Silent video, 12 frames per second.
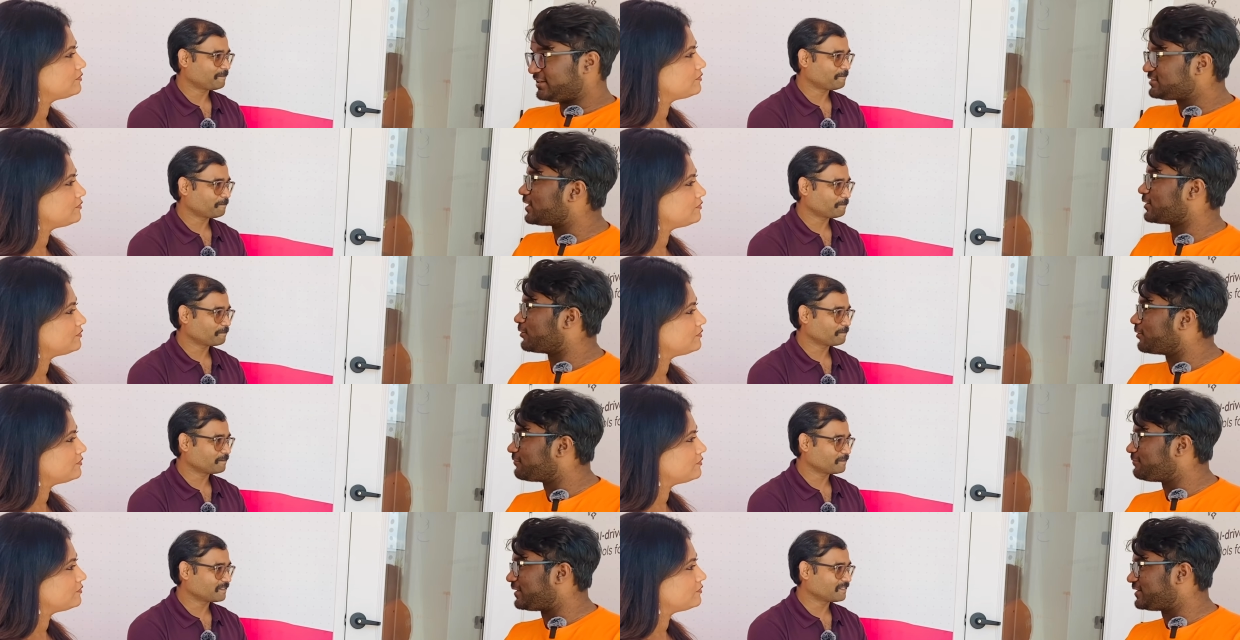Speaker 1: I started
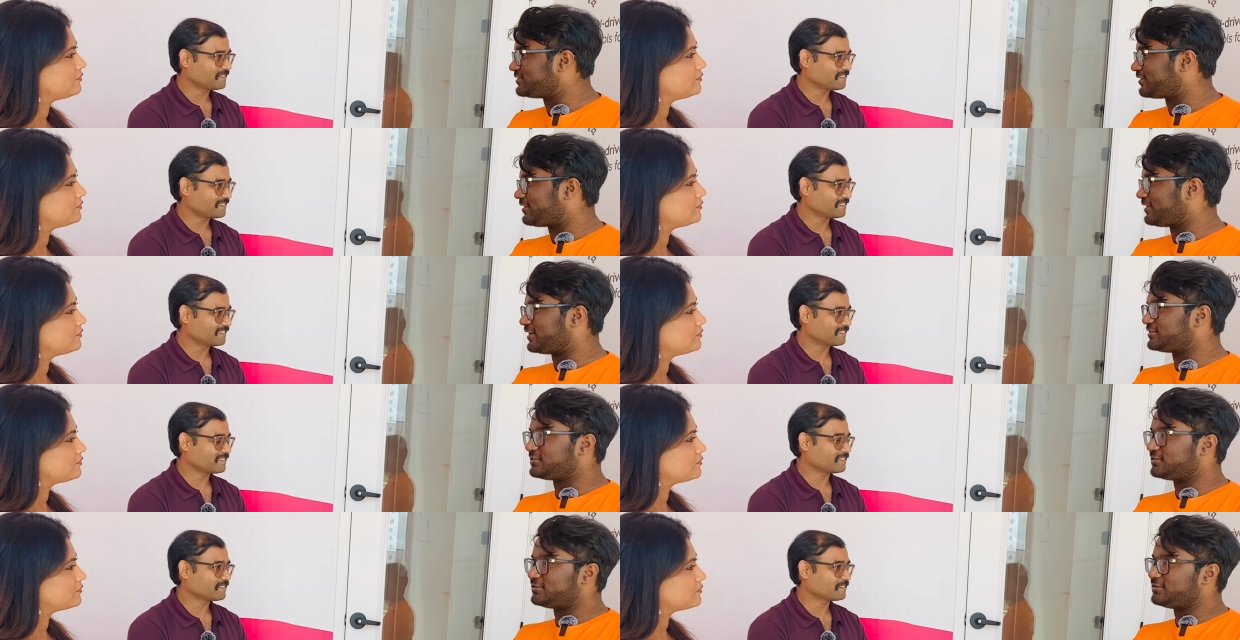off my journey
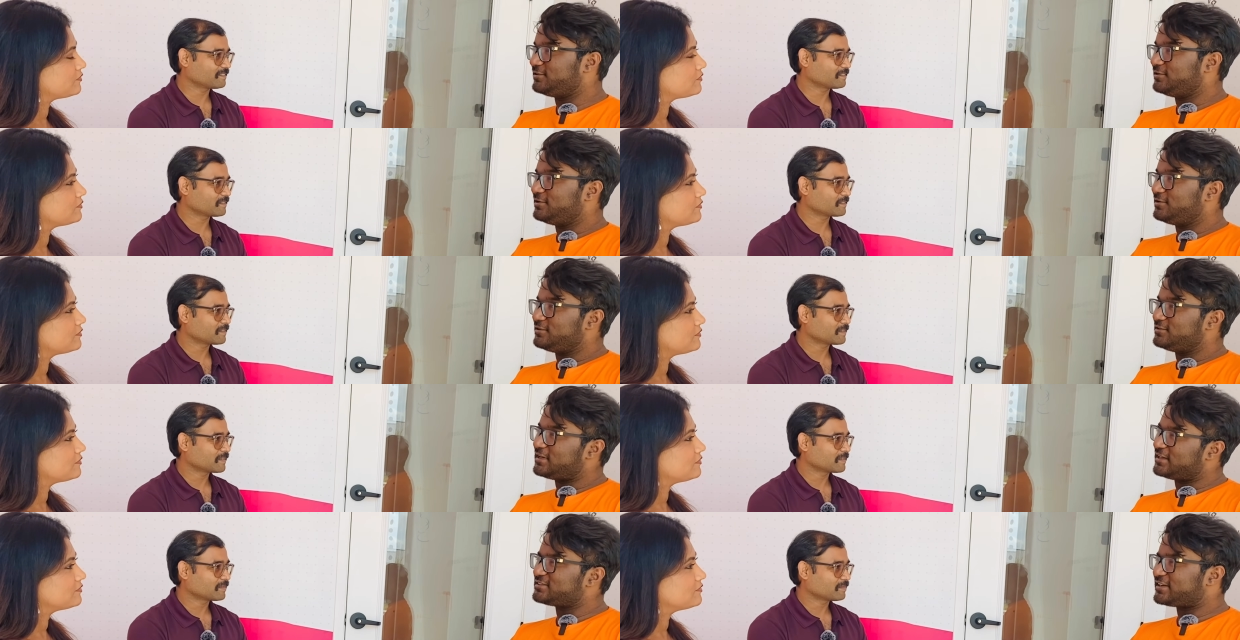as a
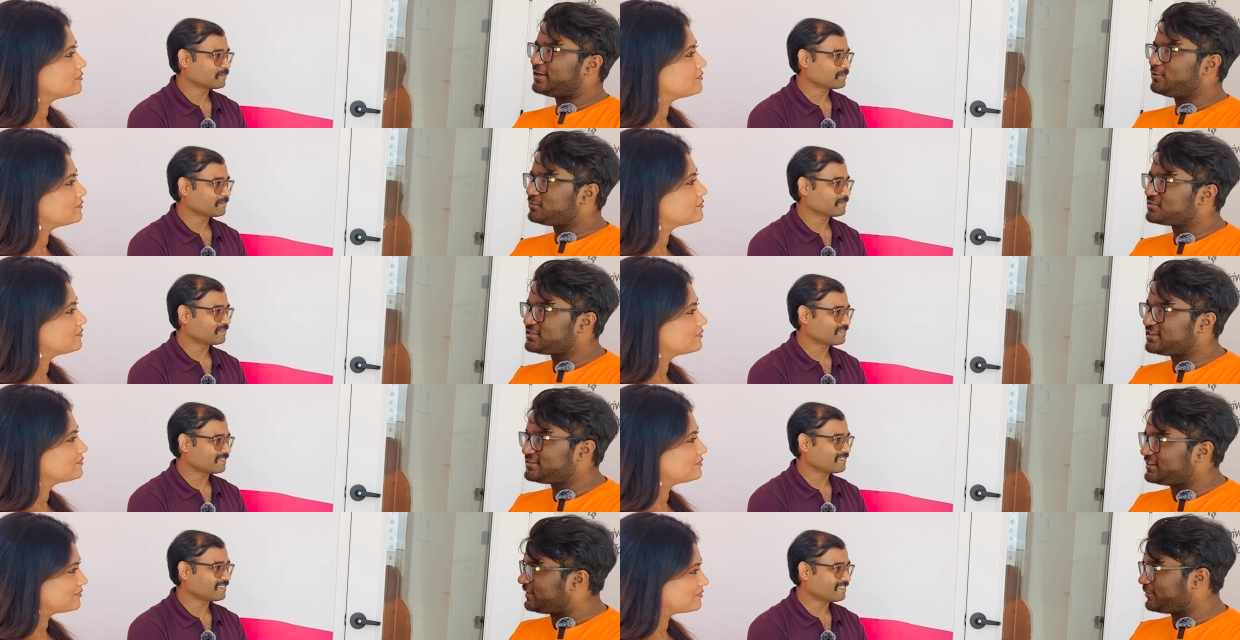as a kid who was
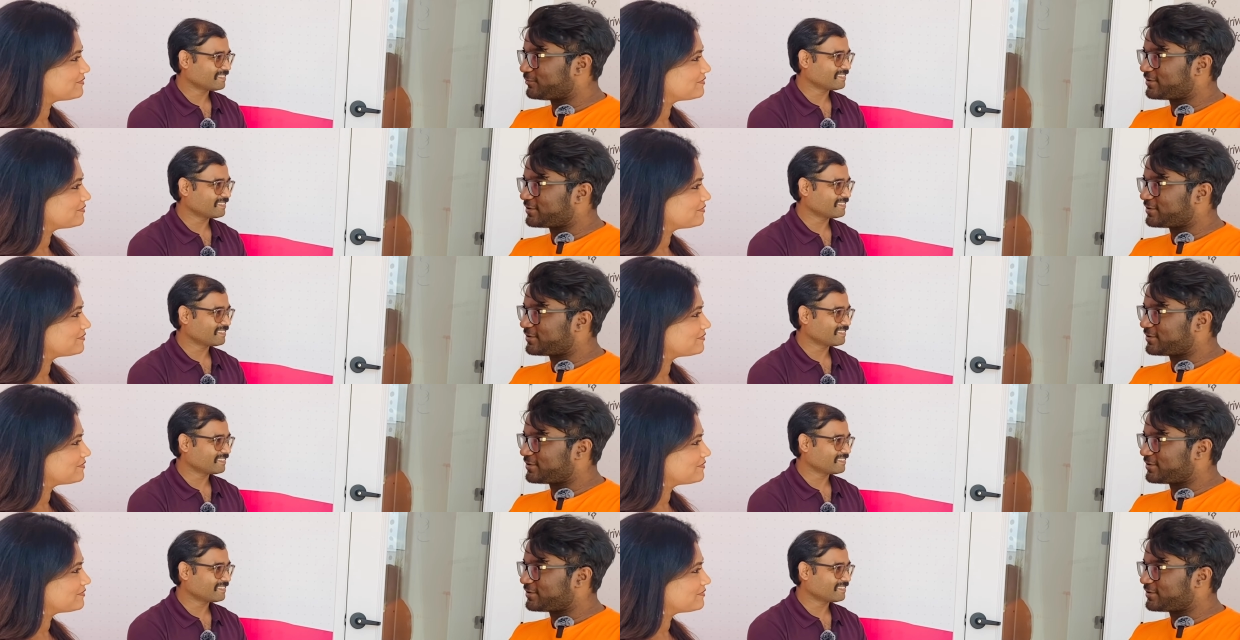decently